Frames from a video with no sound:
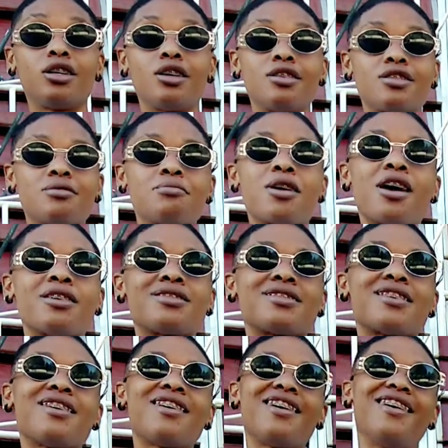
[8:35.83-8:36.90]
You see me? I
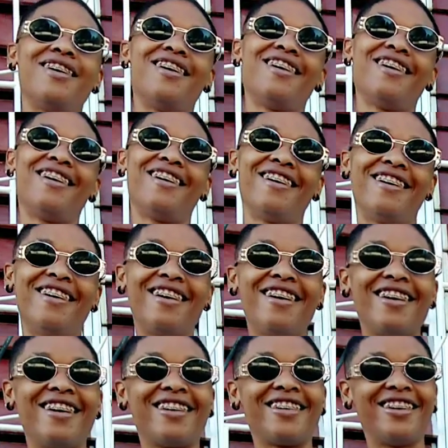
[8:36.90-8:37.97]
said,
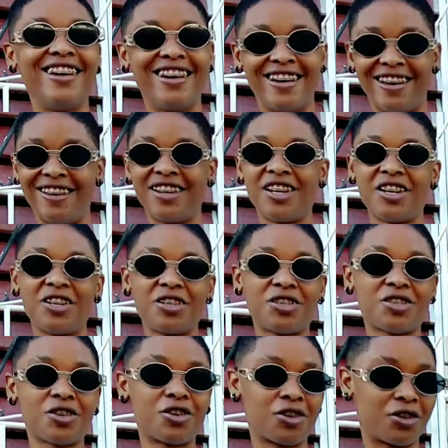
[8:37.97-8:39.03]
yeah.
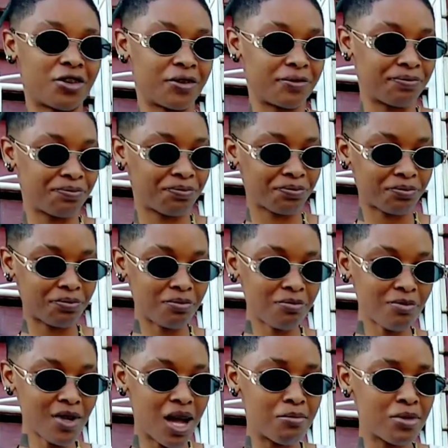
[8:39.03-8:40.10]
So,
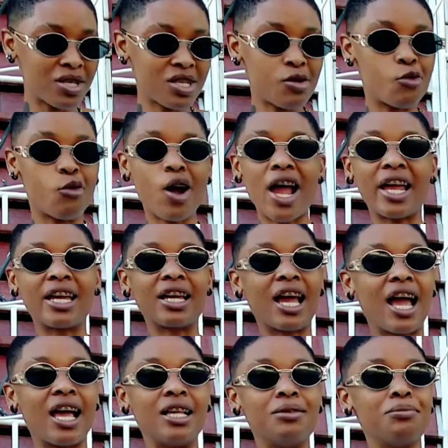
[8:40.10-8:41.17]
I'm going to say, white
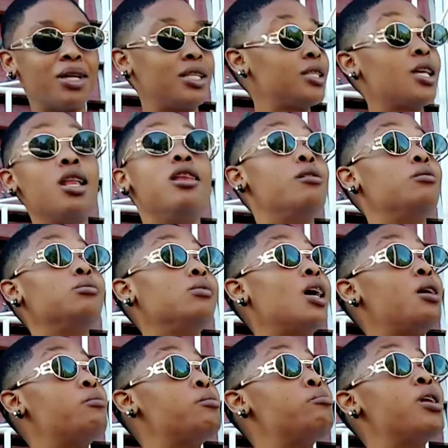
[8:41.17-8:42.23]
guys, I tell them
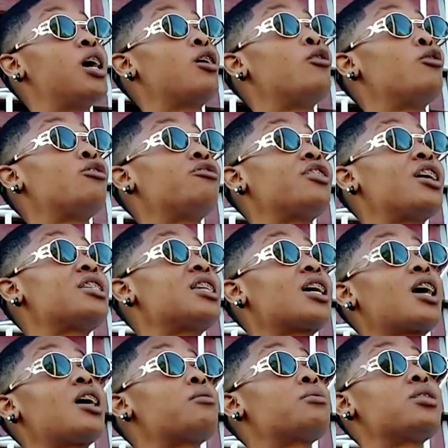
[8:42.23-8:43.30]
that the blackout for a
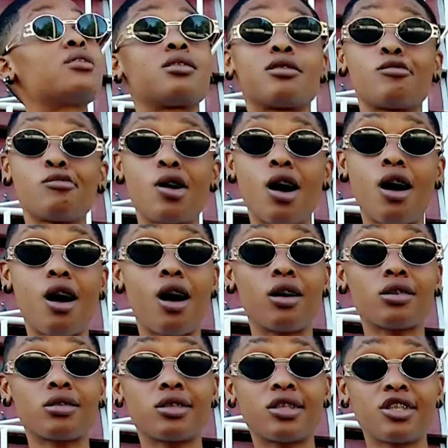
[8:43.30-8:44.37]
second. I said,
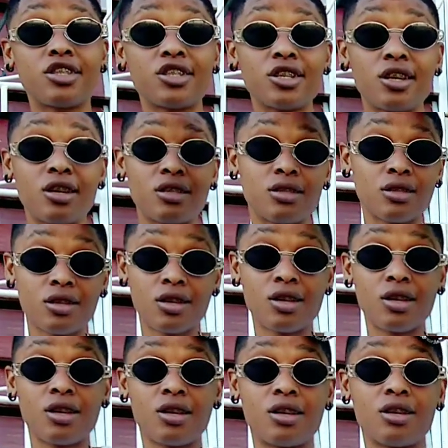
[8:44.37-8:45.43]
wow, shit.
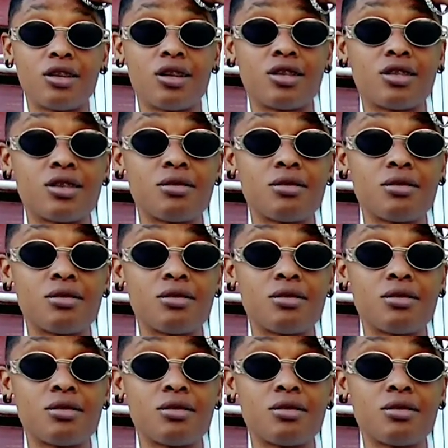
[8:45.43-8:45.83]
You